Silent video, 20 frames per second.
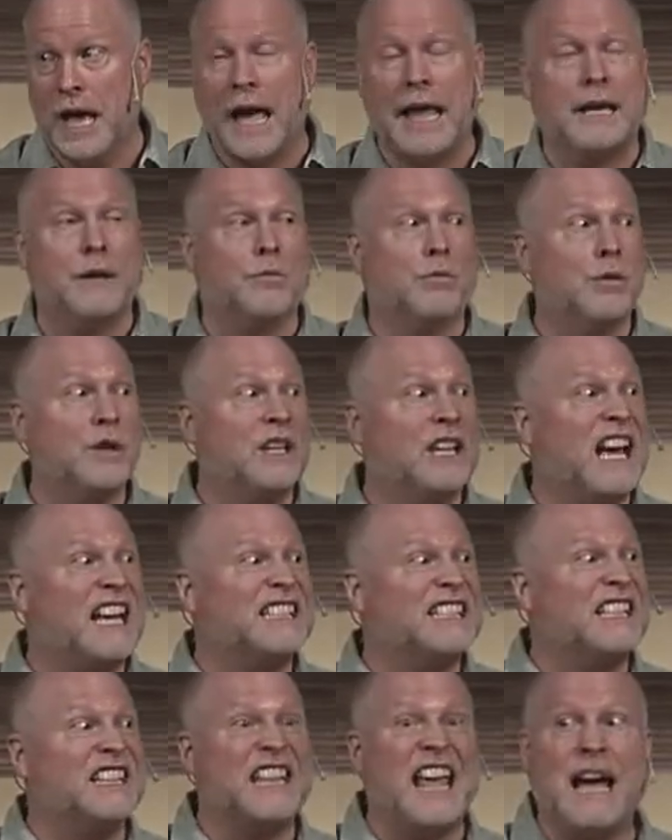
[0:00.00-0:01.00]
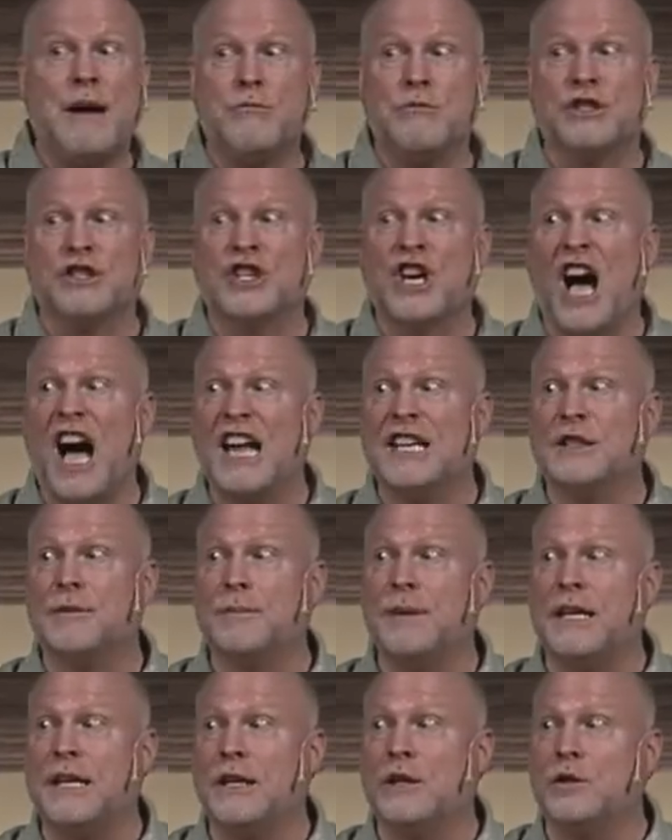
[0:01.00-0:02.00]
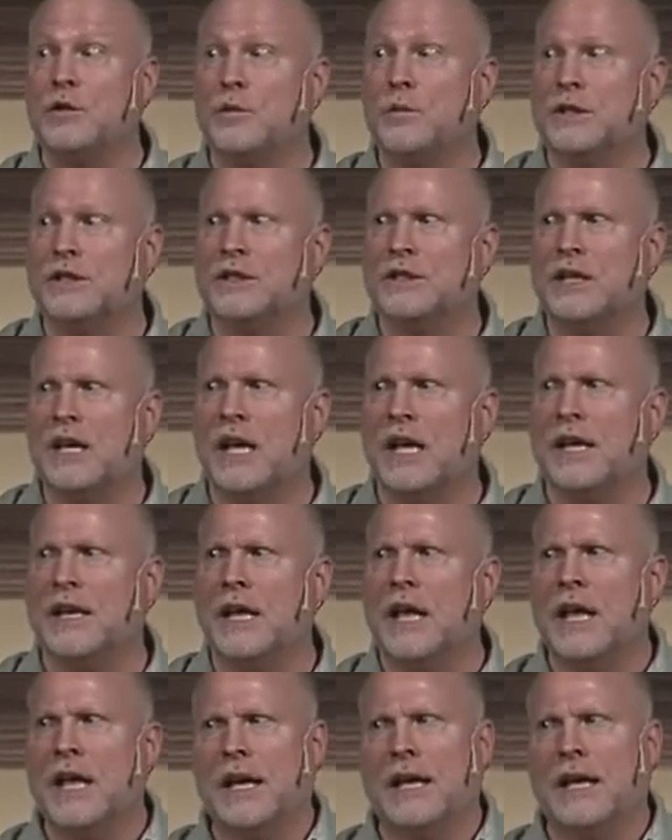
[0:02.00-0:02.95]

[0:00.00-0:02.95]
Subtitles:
And he realized that that was God speaking to his son.